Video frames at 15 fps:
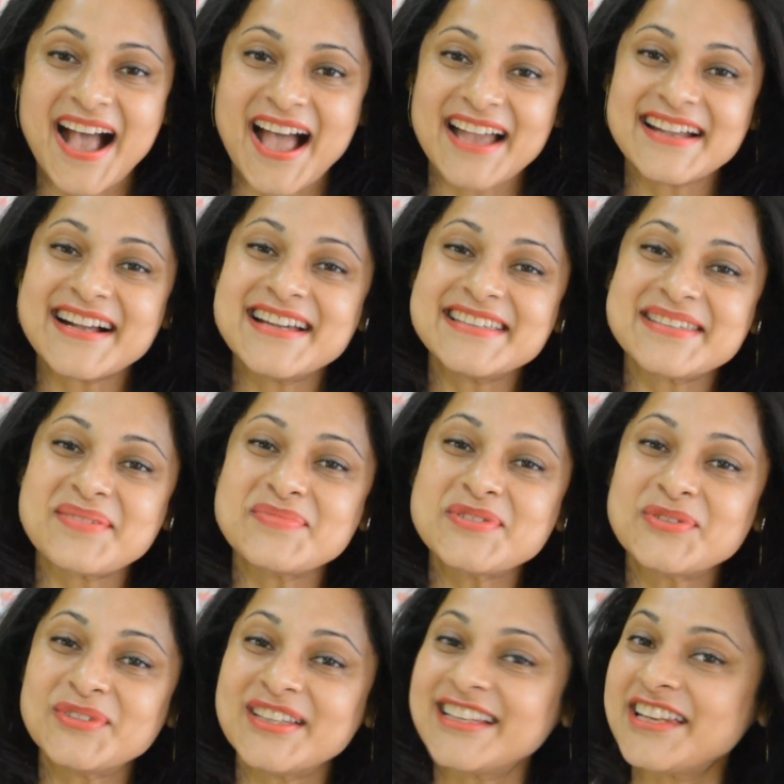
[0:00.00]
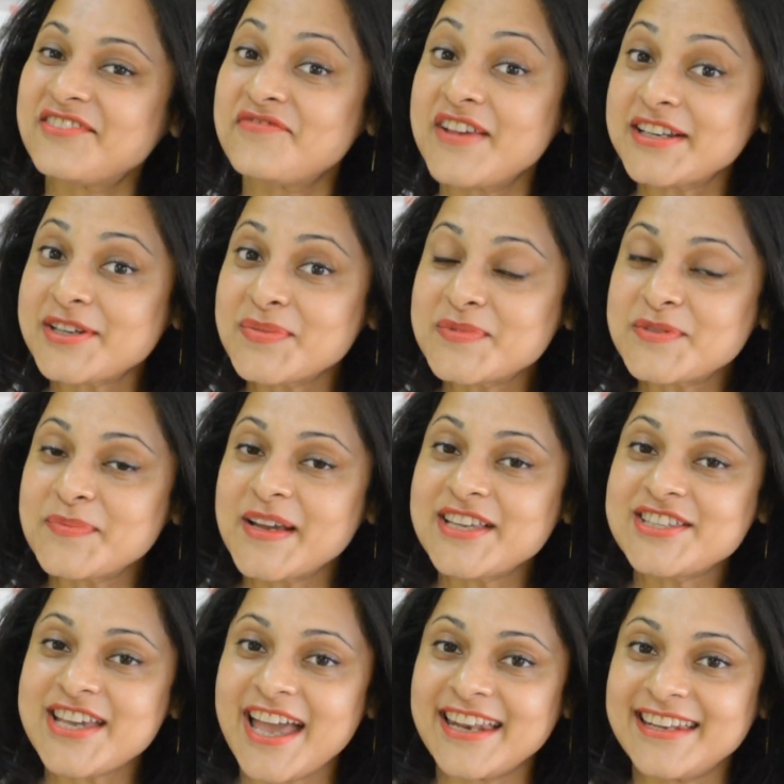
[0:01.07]
Hi guys, I'm Sonal and welcome to my
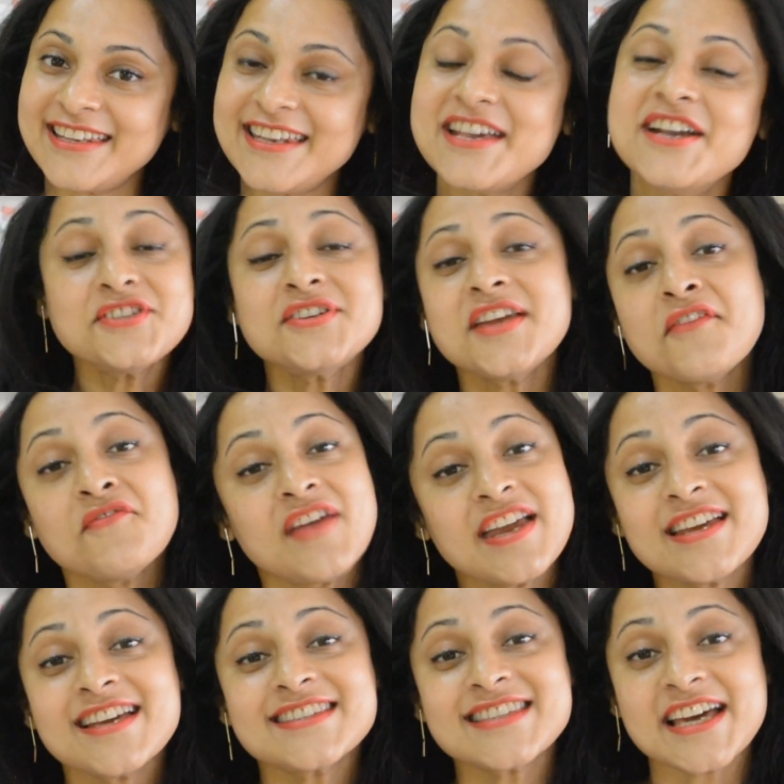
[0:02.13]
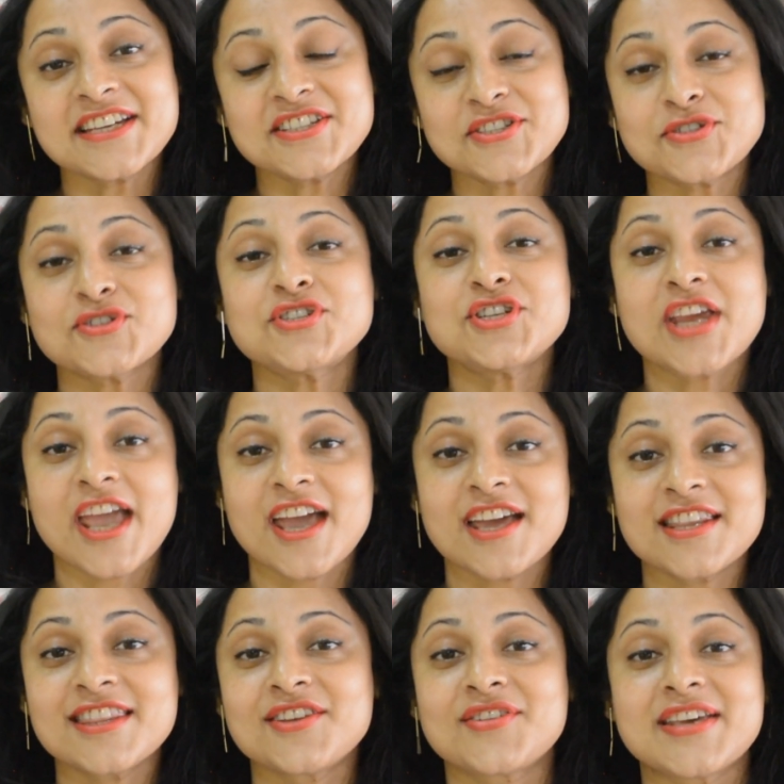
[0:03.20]
channel. Today I'm very excited to
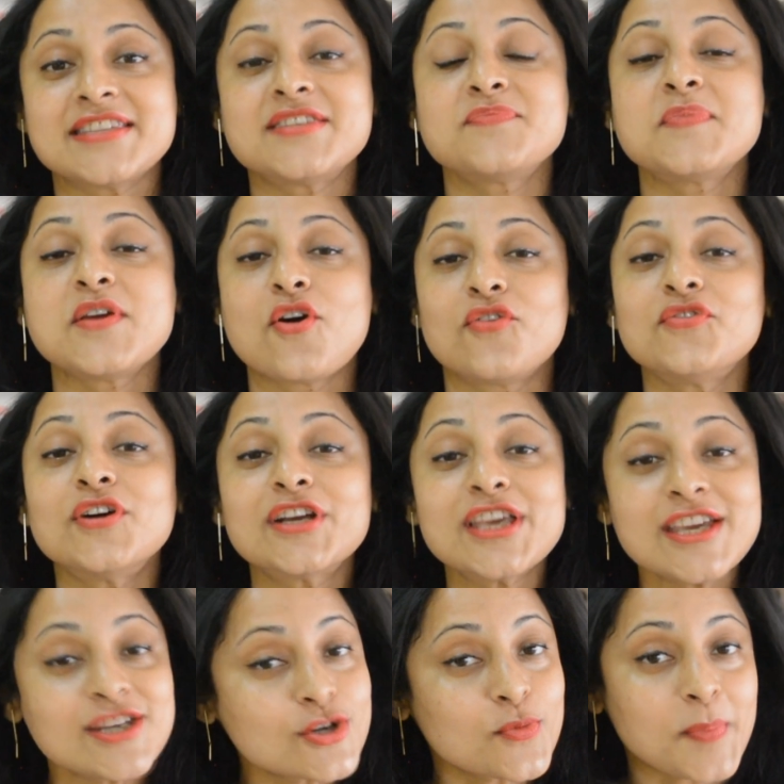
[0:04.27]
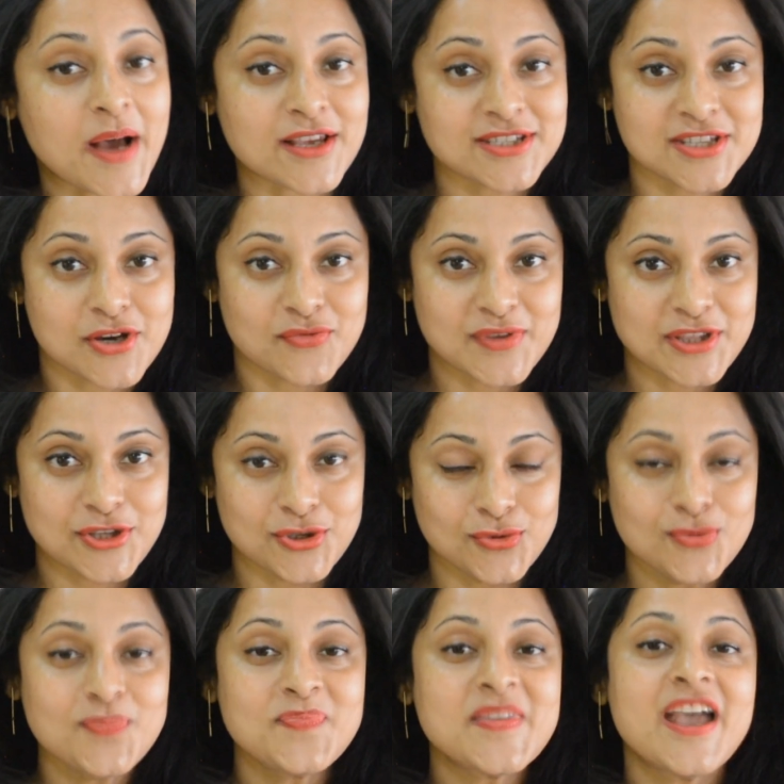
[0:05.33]
share the recipe of a keto pasta with you.